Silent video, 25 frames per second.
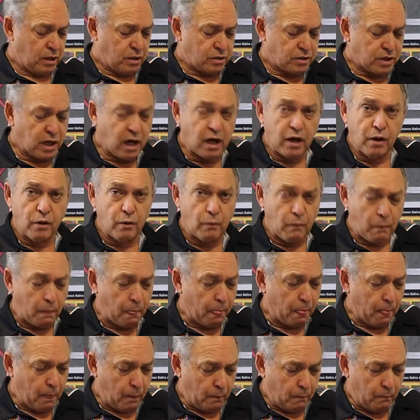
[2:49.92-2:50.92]
So
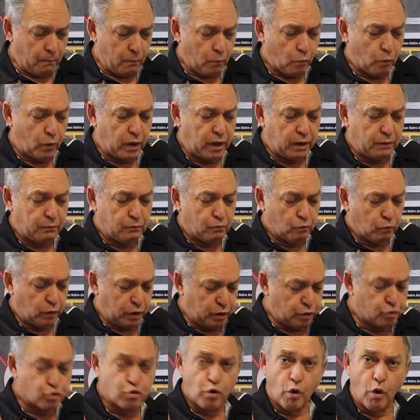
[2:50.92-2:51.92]
we
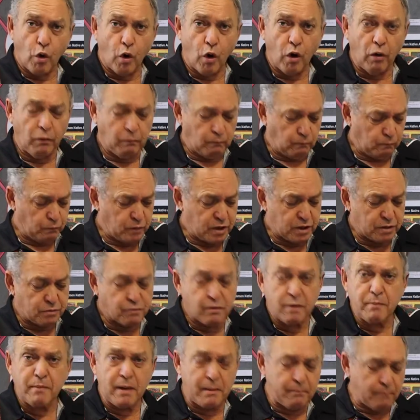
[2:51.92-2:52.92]
draw, just
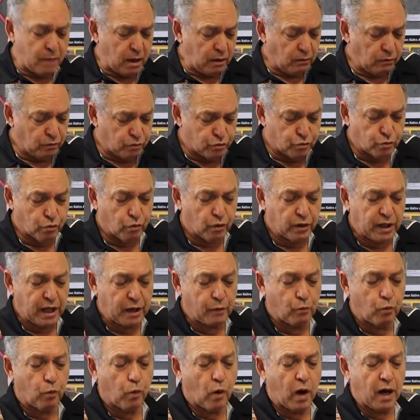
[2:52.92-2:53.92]
remember, draw
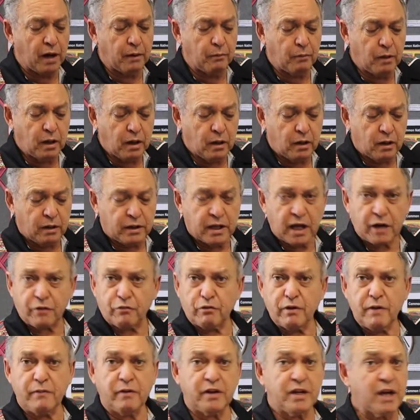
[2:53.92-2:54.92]
that
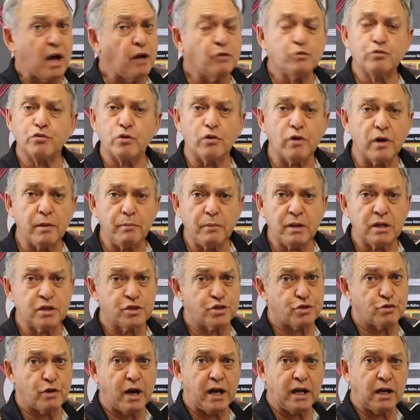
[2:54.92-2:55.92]
river, don't draw him in a
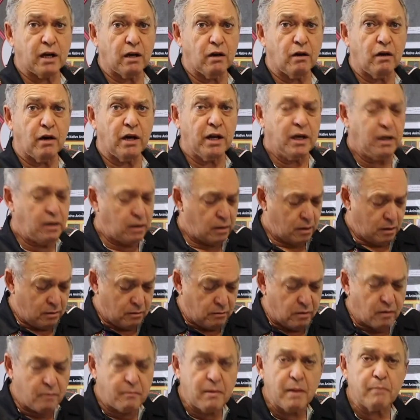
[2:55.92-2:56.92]
straight line.
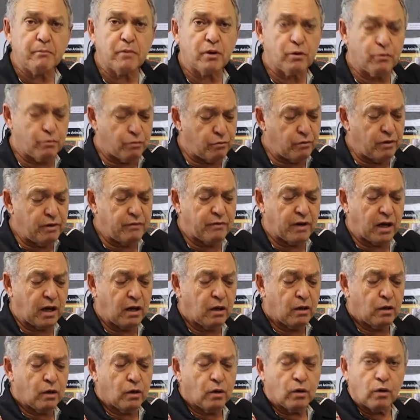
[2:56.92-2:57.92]
Remember, a river,
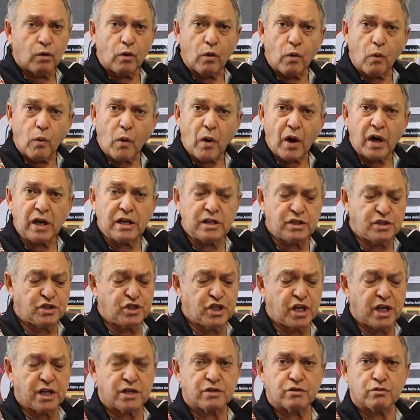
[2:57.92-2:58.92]
always
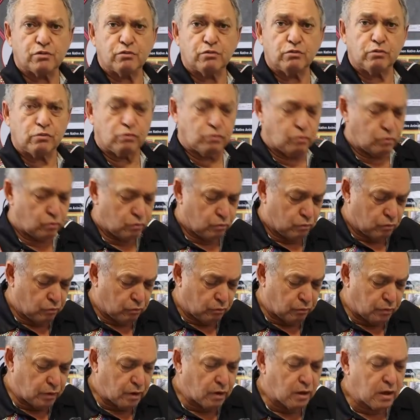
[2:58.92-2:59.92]
gentle,
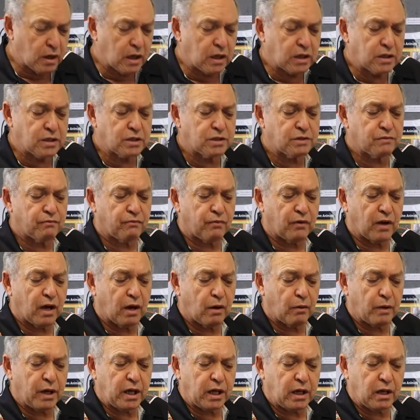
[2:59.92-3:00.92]
nice,
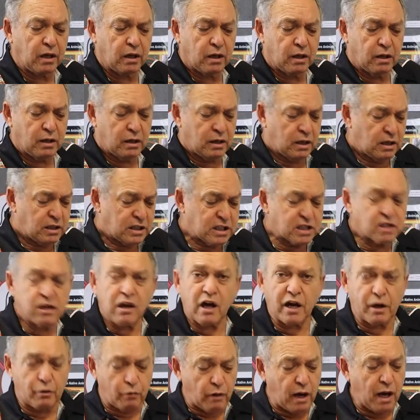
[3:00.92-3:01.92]
flowing, just
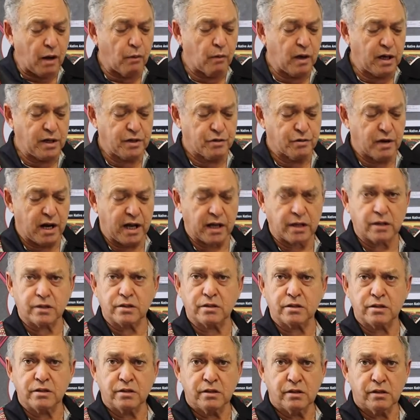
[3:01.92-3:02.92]
like railway
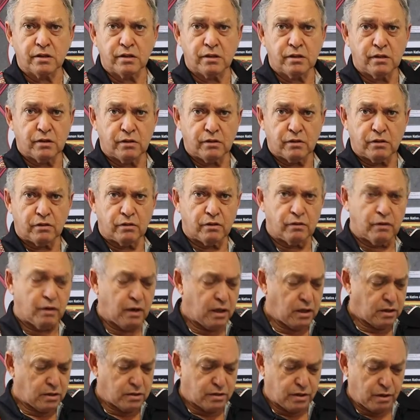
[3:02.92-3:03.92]
tracks. All
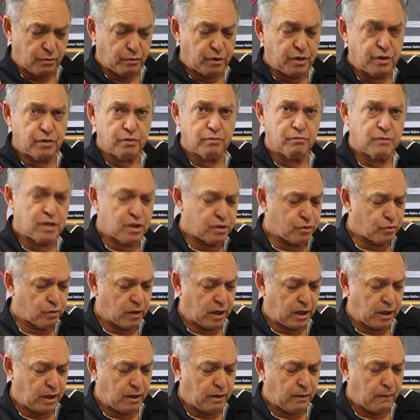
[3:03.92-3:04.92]
right, so we do them this
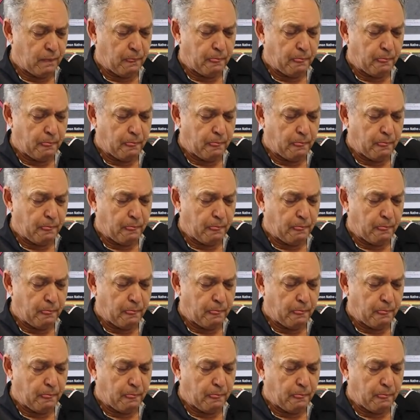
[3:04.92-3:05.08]
way.